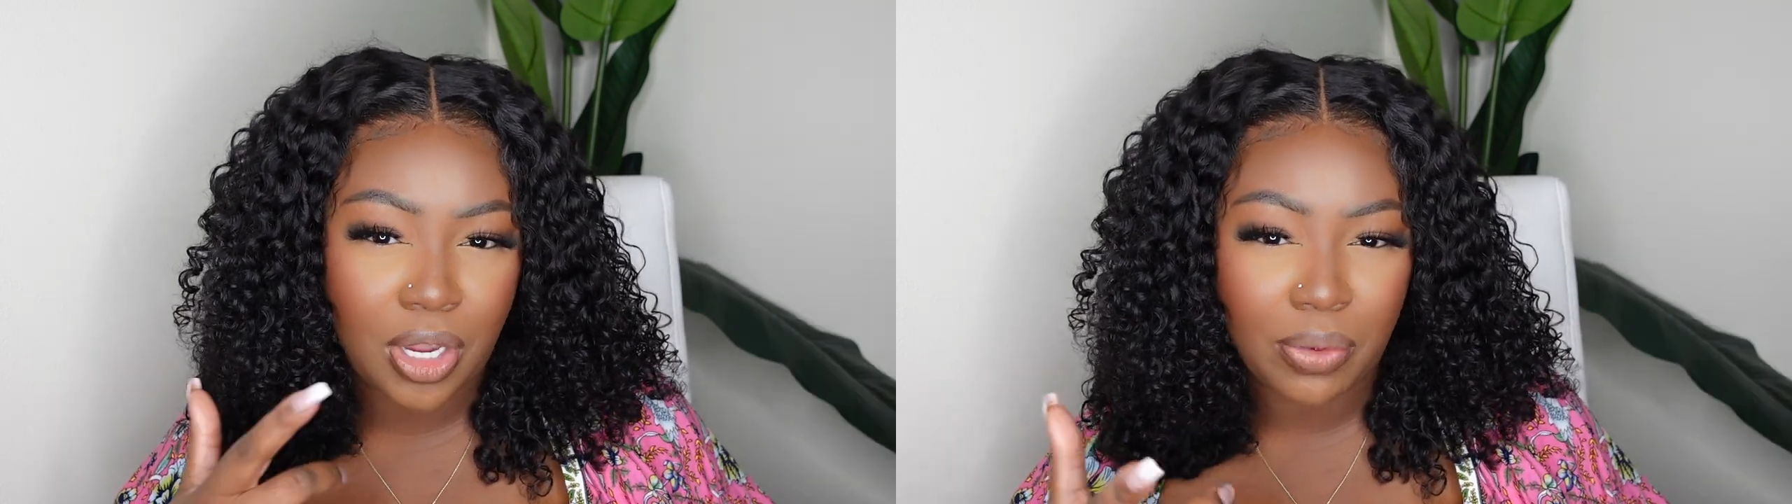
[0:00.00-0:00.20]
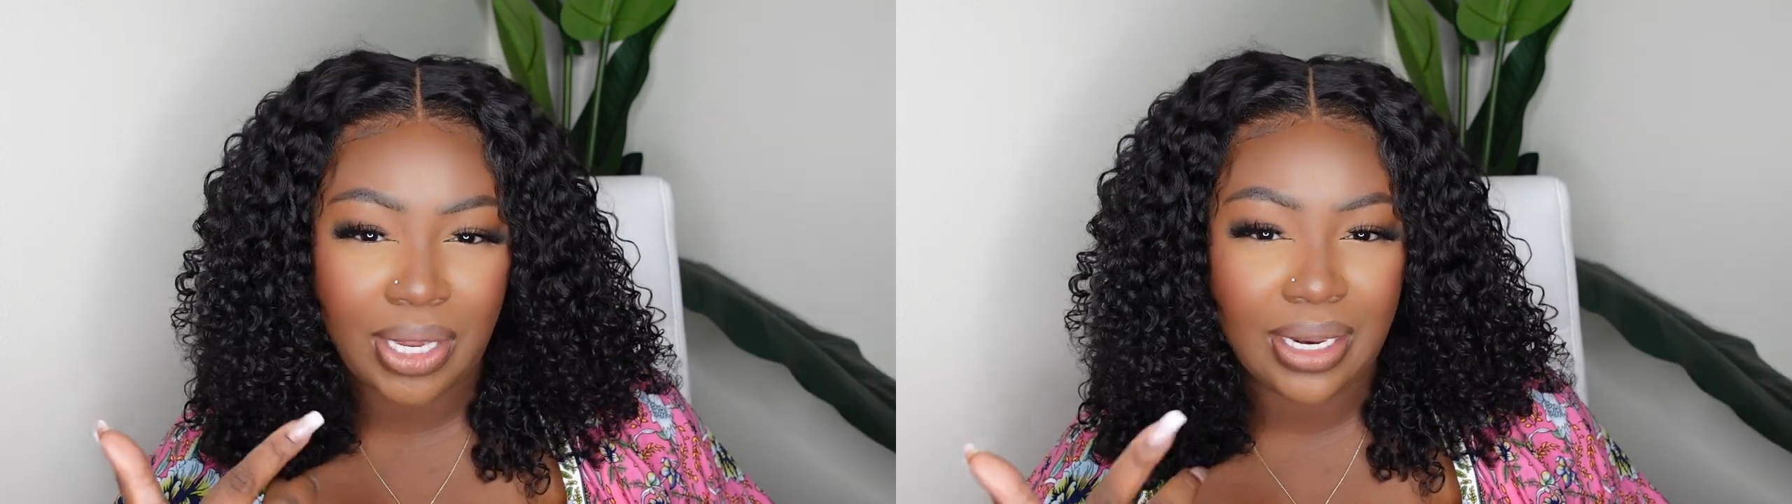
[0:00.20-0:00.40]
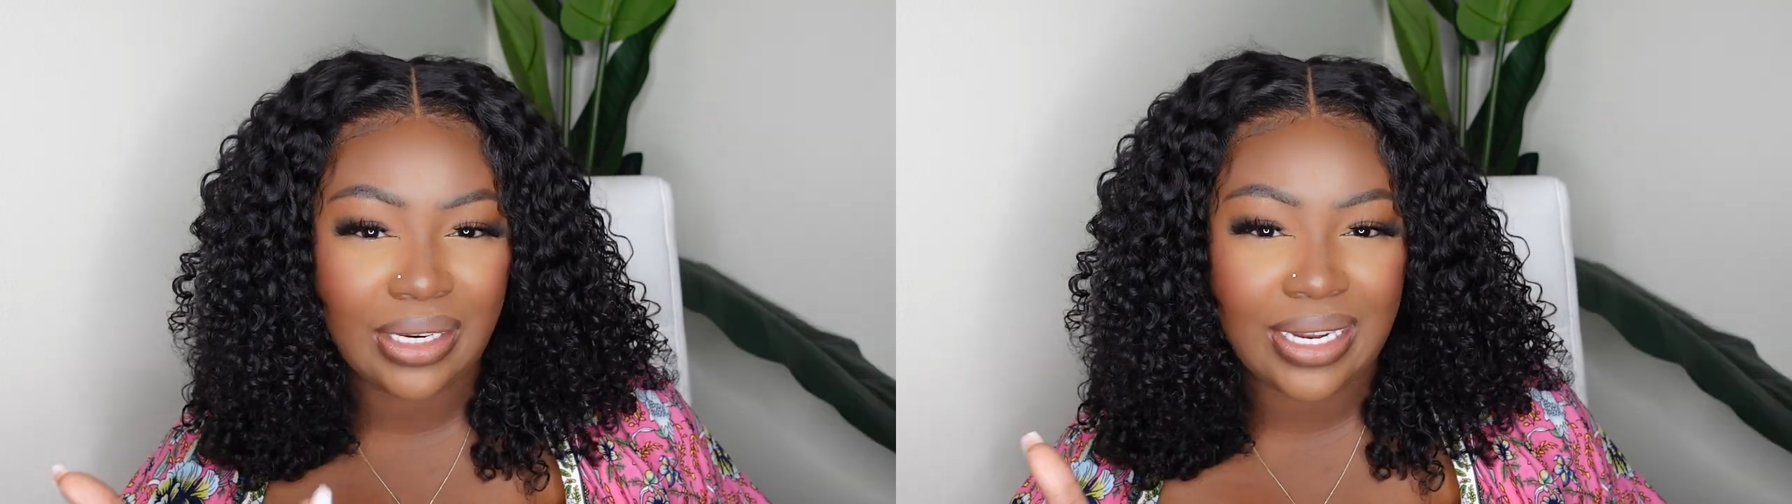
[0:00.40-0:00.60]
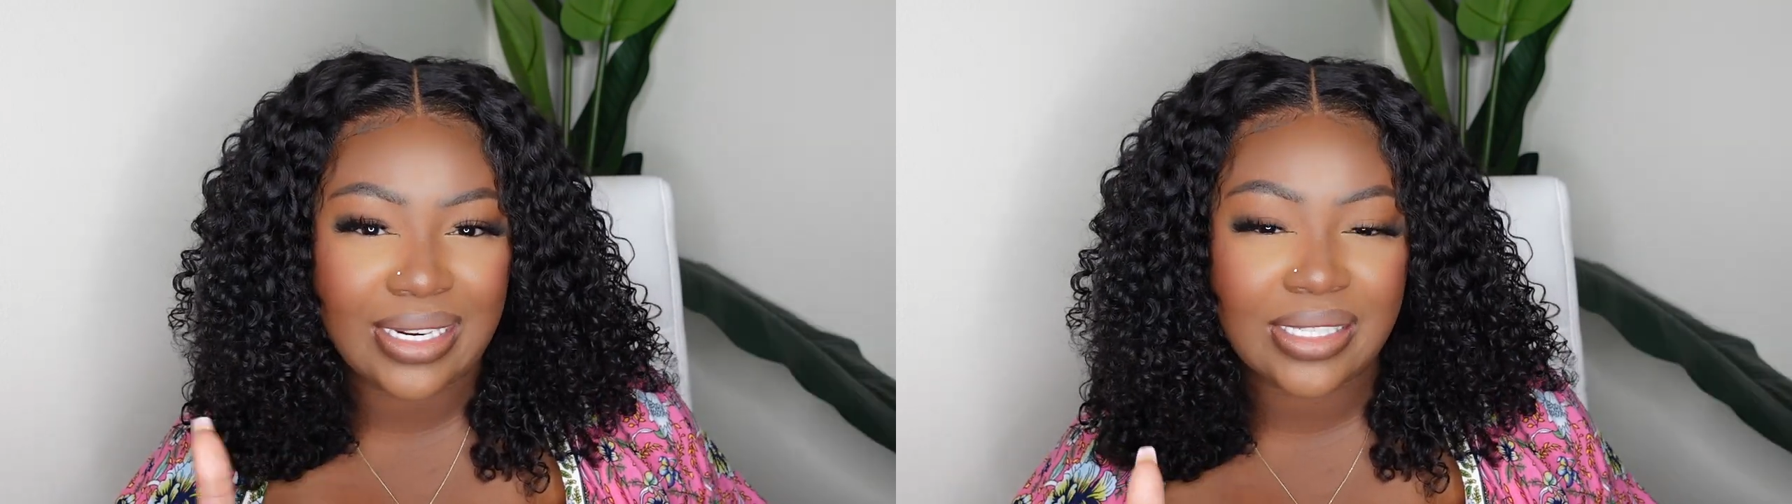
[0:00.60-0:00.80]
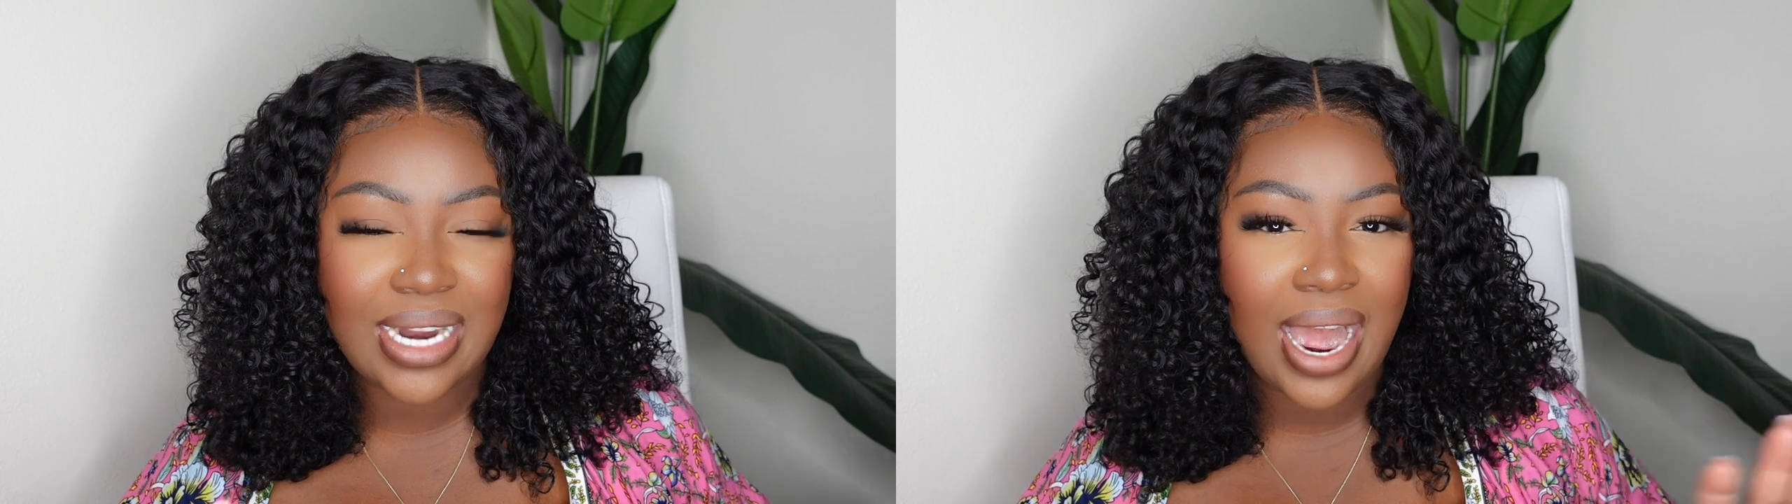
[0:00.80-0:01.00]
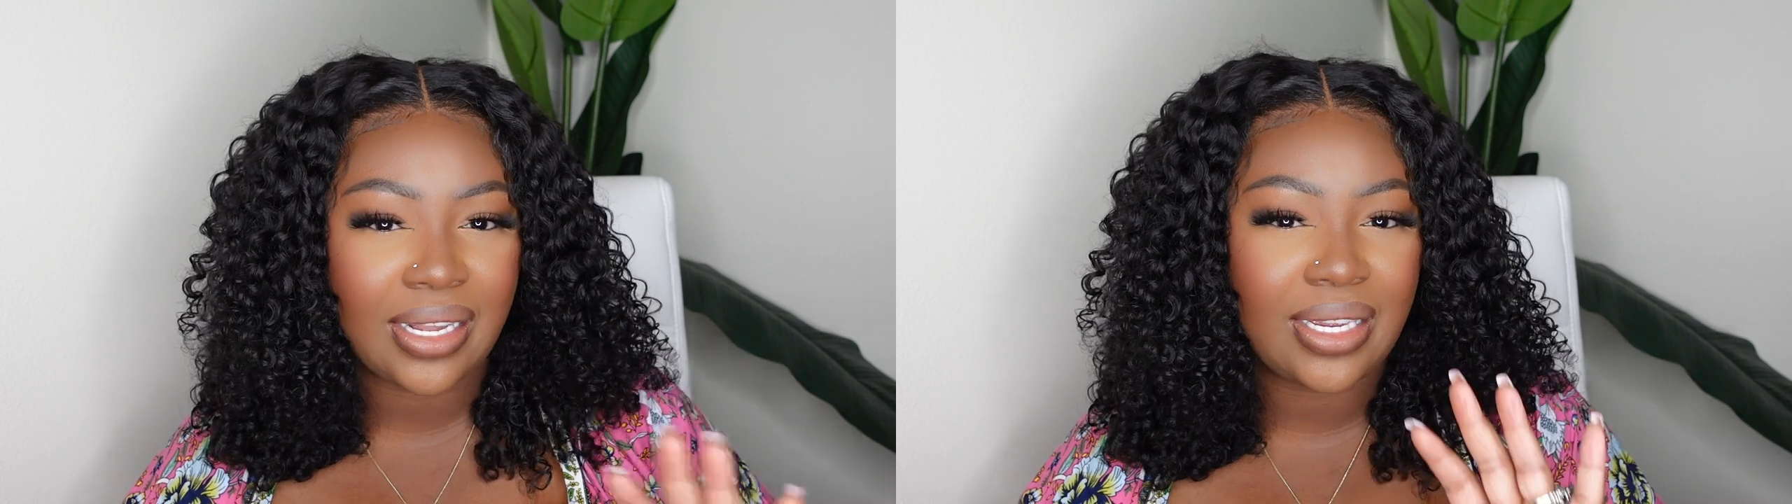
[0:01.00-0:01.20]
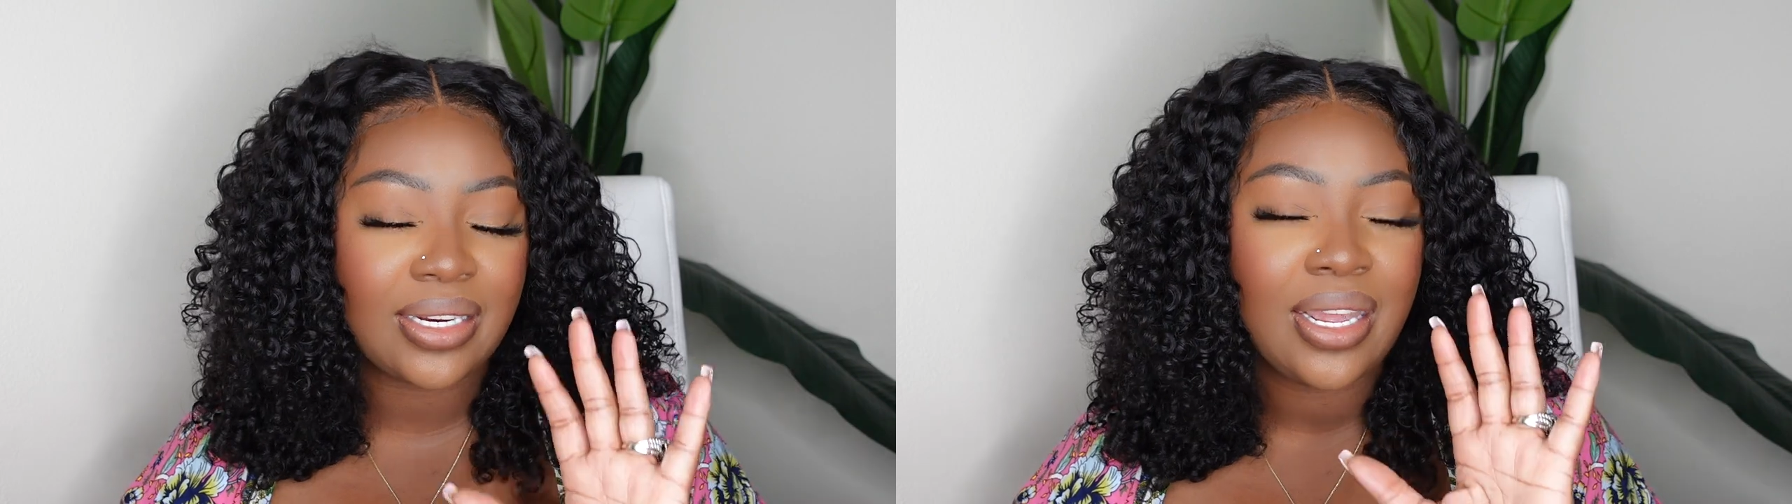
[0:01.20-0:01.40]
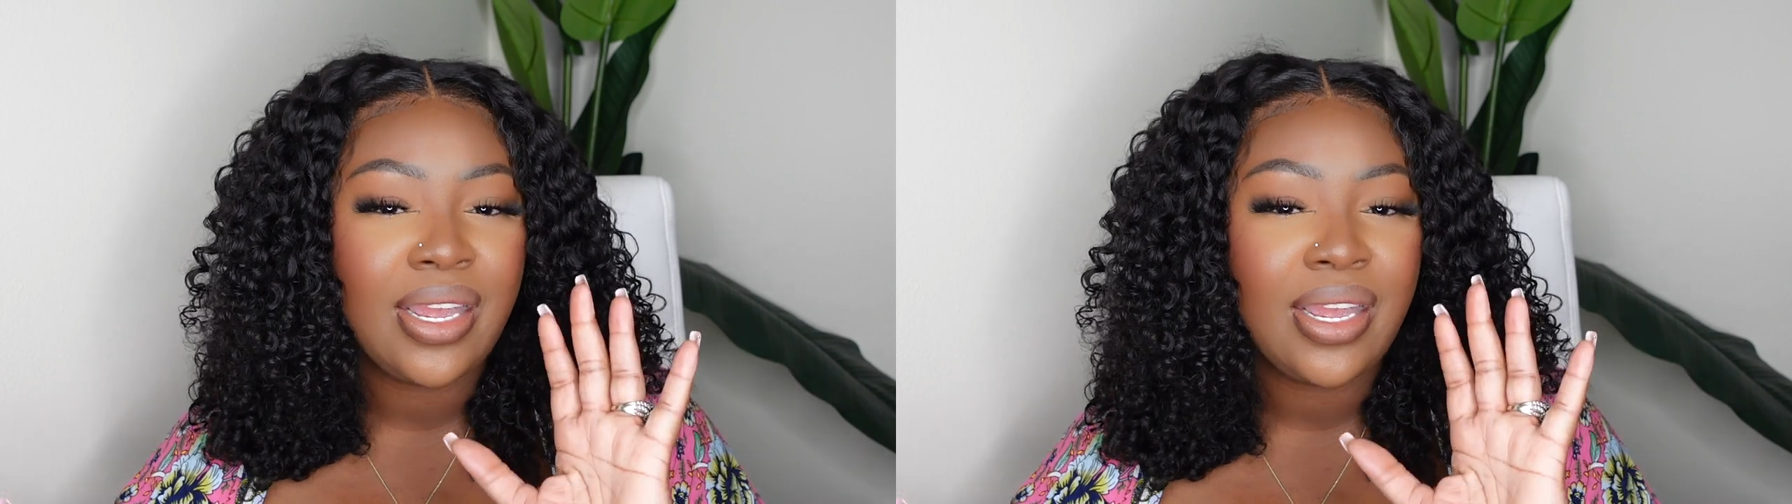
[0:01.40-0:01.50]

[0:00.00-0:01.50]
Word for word: go in and like style it.